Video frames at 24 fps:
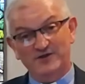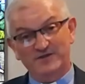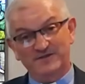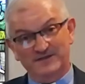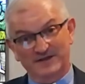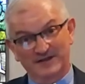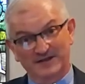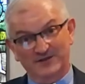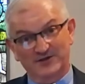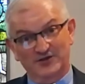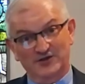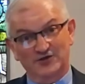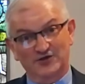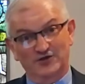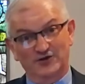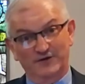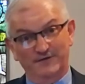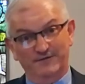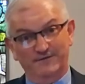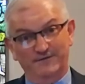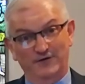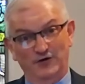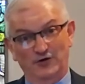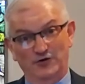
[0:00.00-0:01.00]
whether you think
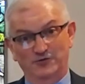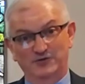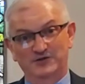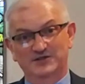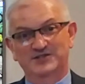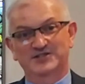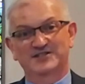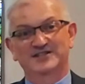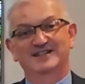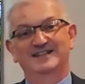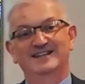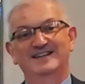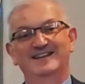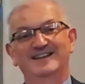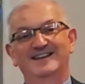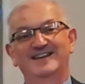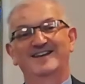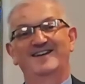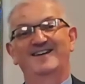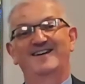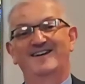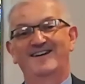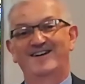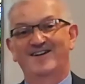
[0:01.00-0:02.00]
they're going to float
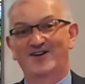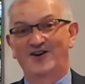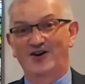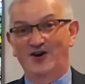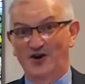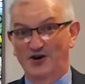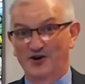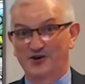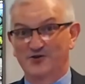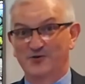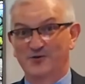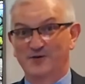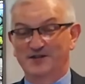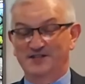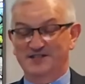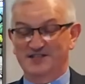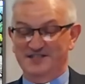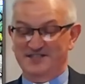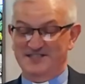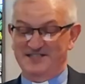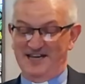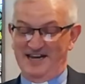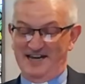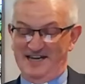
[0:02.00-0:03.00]
or
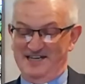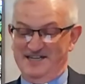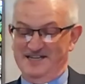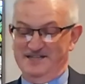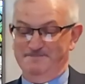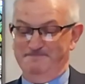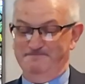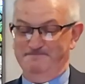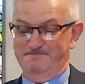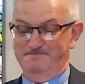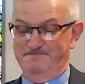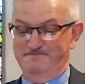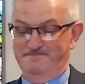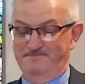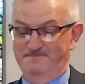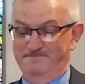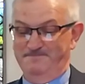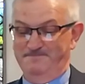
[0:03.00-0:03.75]
going to sink.